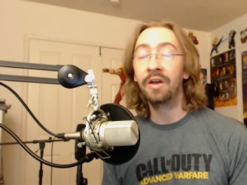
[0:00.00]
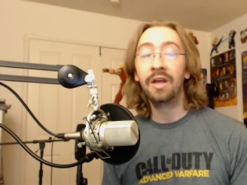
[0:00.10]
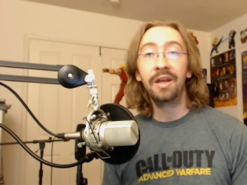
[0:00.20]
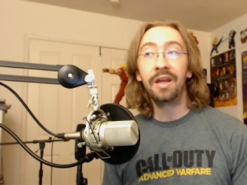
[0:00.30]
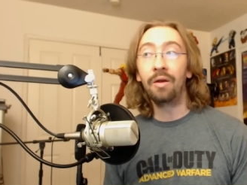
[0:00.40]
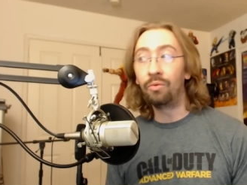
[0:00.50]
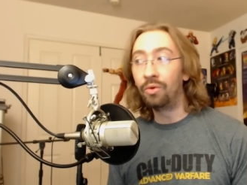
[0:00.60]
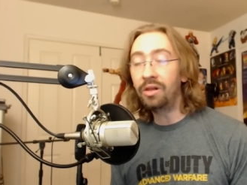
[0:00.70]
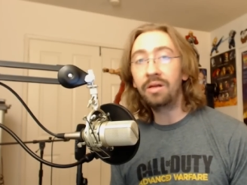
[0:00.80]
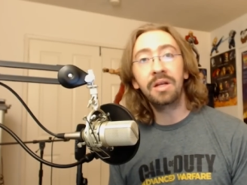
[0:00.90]
It
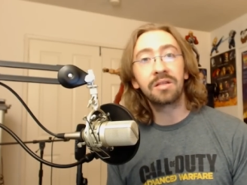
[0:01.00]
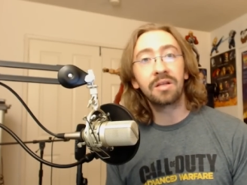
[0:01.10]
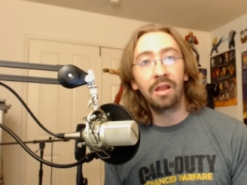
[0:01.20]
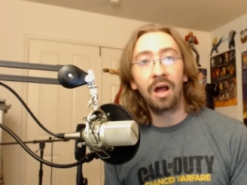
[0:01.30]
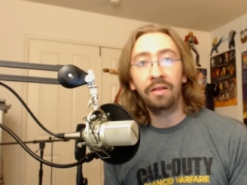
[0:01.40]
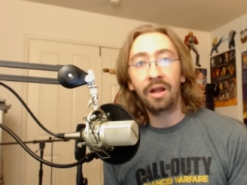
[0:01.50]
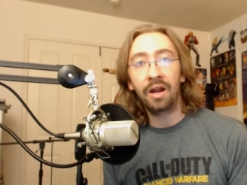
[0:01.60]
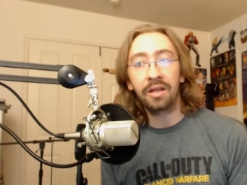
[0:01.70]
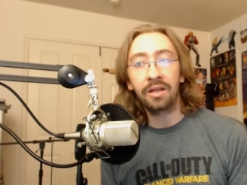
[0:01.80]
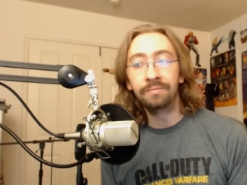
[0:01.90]
really means a lot that I
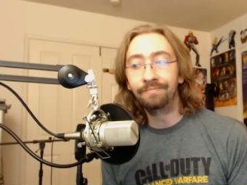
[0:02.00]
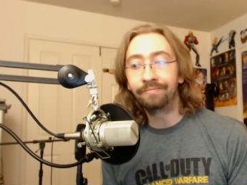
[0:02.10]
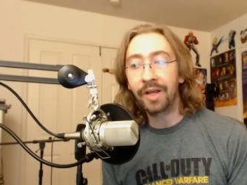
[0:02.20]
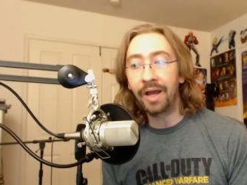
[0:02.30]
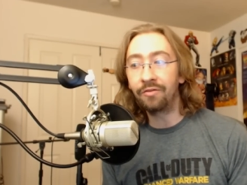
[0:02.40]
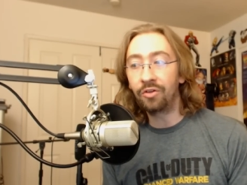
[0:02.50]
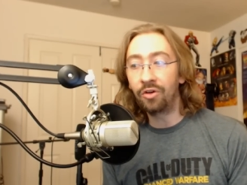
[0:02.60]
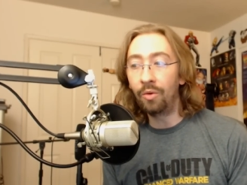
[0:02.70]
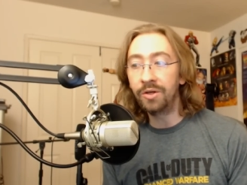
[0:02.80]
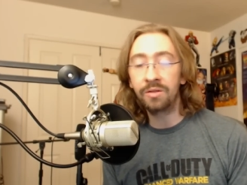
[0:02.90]
can kind of
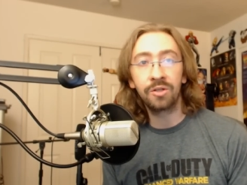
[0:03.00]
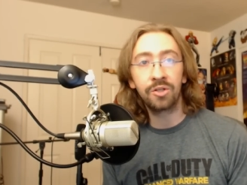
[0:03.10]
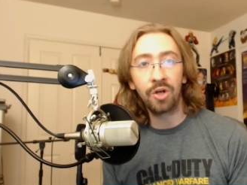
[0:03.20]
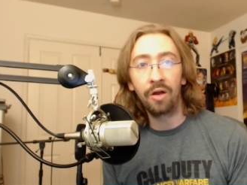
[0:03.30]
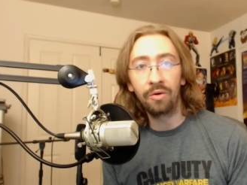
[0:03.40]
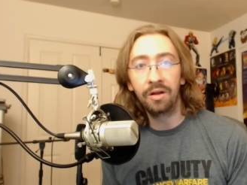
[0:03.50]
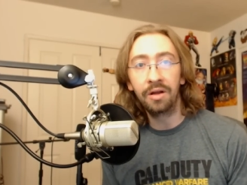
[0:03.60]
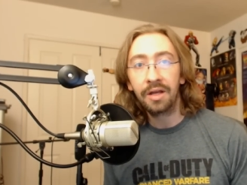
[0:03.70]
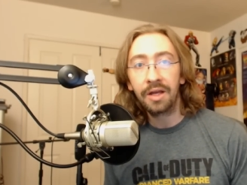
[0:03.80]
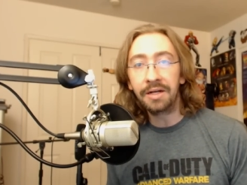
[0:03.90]
go into this genre
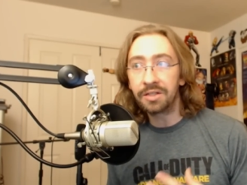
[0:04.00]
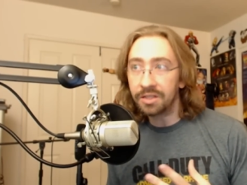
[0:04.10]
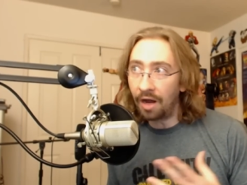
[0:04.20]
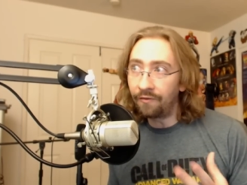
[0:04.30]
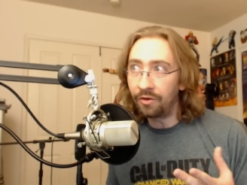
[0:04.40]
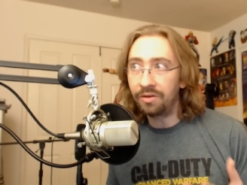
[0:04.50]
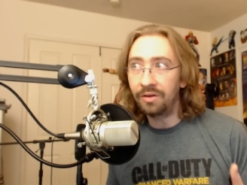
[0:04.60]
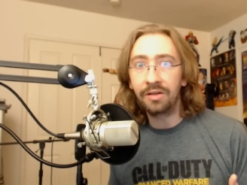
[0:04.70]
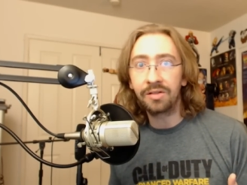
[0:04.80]
and discover things that